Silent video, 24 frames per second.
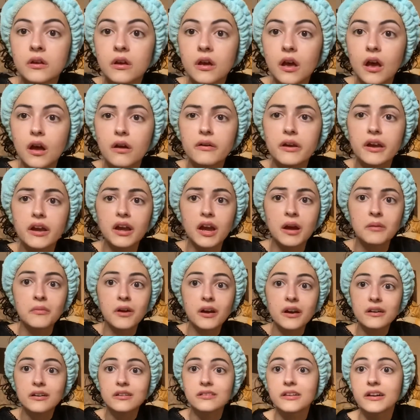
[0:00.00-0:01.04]
Okay, I'm
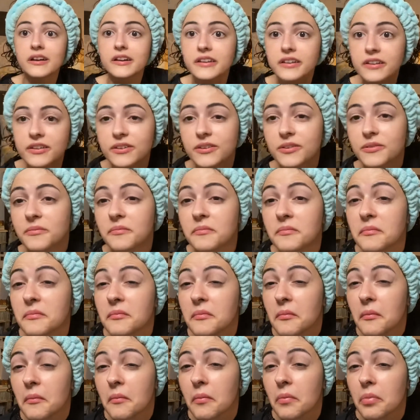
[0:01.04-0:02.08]
not gonna lie to you.
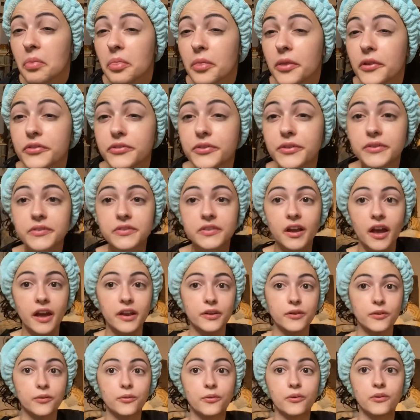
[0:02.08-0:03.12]
this looks kind
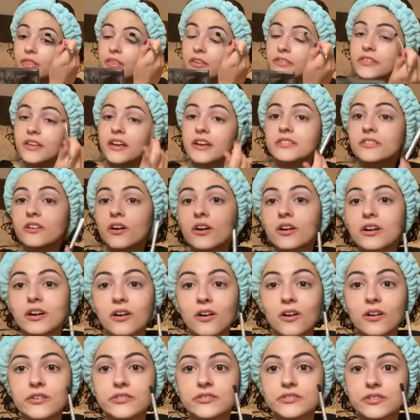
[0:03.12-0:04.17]
of cool. This size is
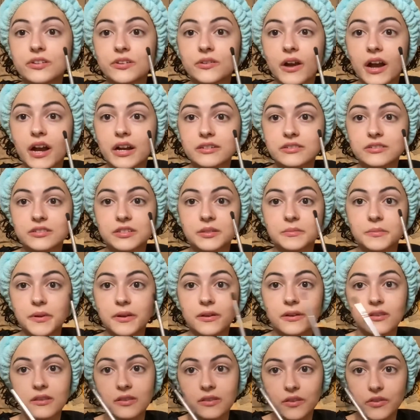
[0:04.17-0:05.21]
also actually
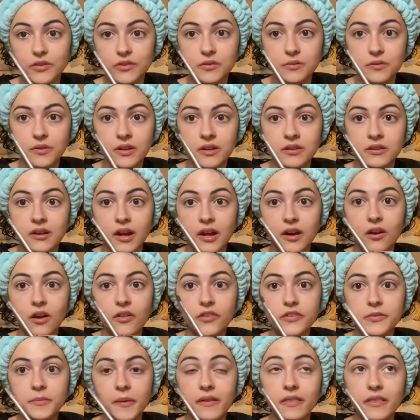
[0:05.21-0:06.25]
bigger than this one. I call
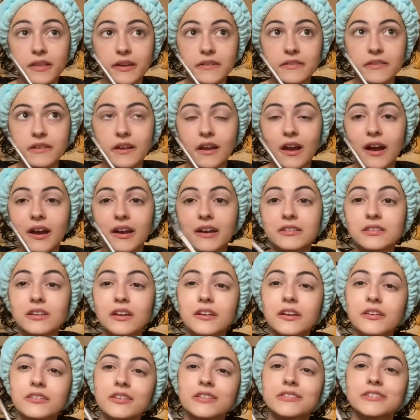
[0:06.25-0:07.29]
this my lazy eye. It's not
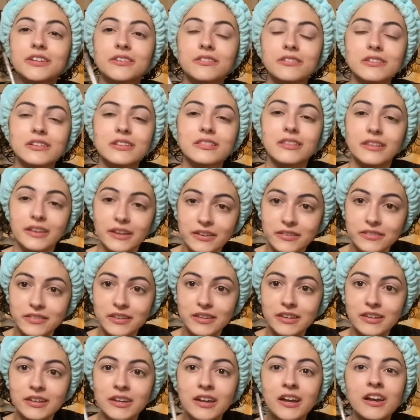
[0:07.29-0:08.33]
necessarily
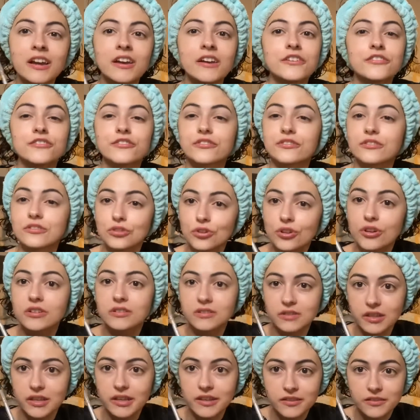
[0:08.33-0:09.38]
lazy, just
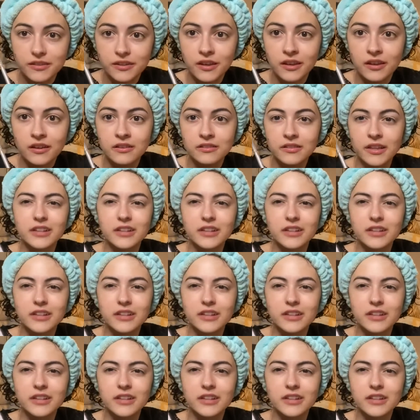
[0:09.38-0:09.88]
looks lazy. Like,